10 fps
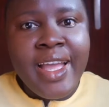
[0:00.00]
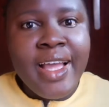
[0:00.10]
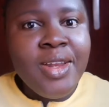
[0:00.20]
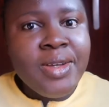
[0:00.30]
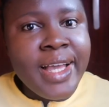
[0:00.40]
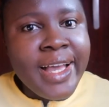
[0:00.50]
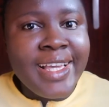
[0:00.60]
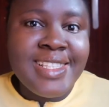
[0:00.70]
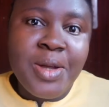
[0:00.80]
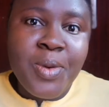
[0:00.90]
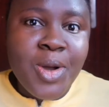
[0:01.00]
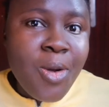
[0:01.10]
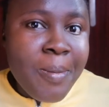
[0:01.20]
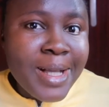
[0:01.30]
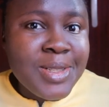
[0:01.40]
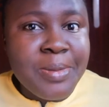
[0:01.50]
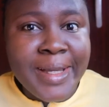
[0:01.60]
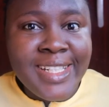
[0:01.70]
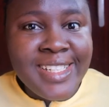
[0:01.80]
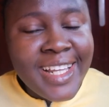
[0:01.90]
Hello guys, and welcome back to
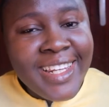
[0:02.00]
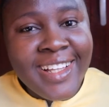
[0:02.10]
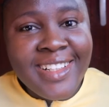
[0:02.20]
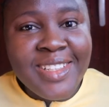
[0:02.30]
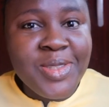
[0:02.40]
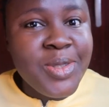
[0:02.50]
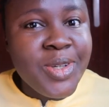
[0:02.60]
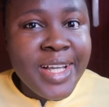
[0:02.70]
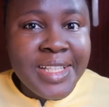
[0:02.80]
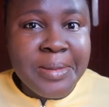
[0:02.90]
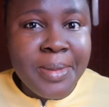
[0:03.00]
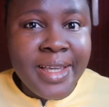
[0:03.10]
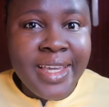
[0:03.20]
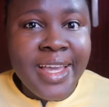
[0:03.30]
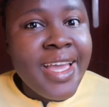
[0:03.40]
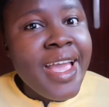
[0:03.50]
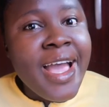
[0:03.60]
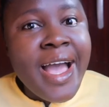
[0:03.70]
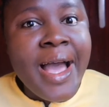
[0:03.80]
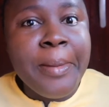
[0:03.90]
my channel. It's Onyinyechiikechiweta here.
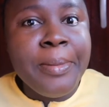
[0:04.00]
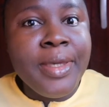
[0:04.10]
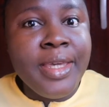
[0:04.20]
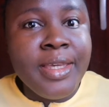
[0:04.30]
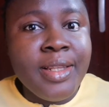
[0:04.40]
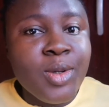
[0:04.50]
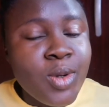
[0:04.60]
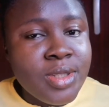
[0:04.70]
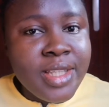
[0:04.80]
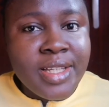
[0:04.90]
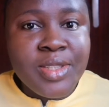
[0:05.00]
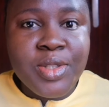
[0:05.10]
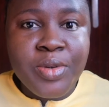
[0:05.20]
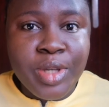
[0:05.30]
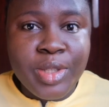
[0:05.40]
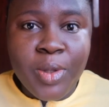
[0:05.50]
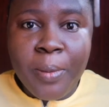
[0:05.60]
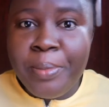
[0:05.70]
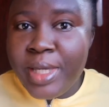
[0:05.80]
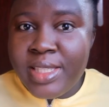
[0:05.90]
I'm a content creator
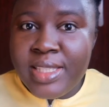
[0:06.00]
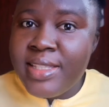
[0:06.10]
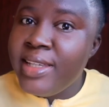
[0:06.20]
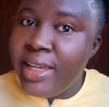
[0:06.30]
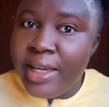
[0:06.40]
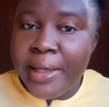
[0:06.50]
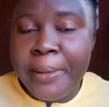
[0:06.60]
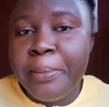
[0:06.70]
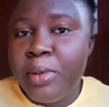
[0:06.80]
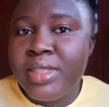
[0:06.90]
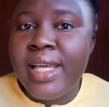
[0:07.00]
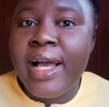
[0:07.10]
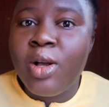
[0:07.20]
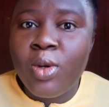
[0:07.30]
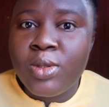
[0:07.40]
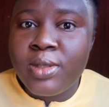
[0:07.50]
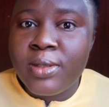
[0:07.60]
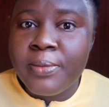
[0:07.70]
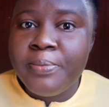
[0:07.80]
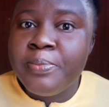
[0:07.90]
based here in Port Harcourt.
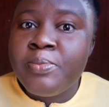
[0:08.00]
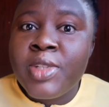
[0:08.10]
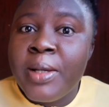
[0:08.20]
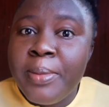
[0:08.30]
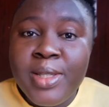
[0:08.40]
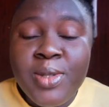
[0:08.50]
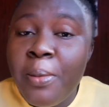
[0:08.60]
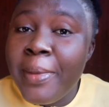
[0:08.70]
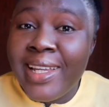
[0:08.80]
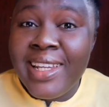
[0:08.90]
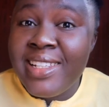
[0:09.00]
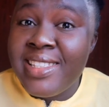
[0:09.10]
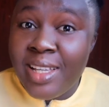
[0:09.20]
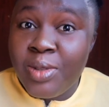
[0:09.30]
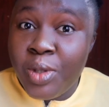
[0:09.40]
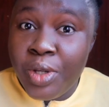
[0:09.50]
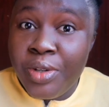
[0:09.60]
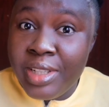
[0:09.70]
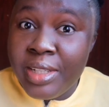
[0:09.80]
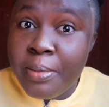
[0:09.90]
Please don't mind any sound you're
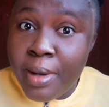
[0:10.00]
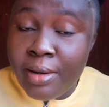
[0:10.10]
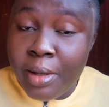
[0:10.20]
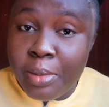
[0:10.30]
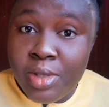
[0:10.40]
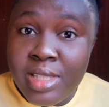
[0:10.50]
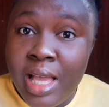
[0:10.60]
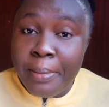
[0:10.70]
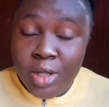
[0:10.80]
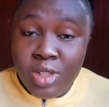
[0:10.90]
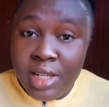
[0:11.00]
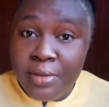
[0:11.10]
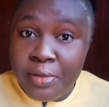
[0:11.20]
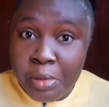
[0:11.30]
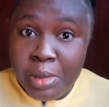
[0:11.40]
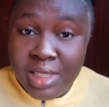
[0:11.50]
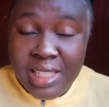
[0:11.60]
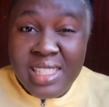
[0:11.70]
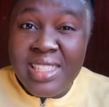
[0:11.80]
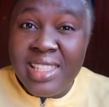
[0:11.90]
hearing in the background because I'm actually filming
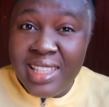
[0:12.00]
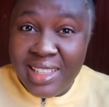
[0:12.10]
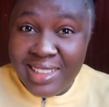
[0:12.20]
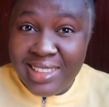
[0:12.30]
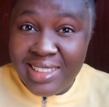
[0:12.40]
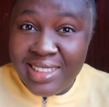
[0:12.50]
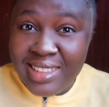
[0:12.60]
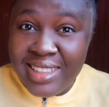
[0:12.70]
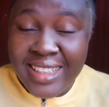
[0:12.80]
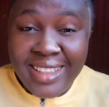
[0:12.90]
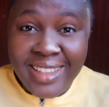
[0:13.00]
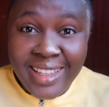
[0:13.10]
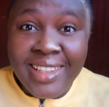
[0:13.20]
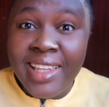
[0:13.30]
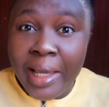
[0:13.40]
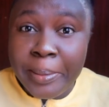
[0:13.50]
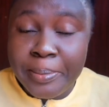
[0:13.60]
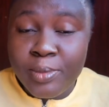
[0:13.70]
this in the daytime.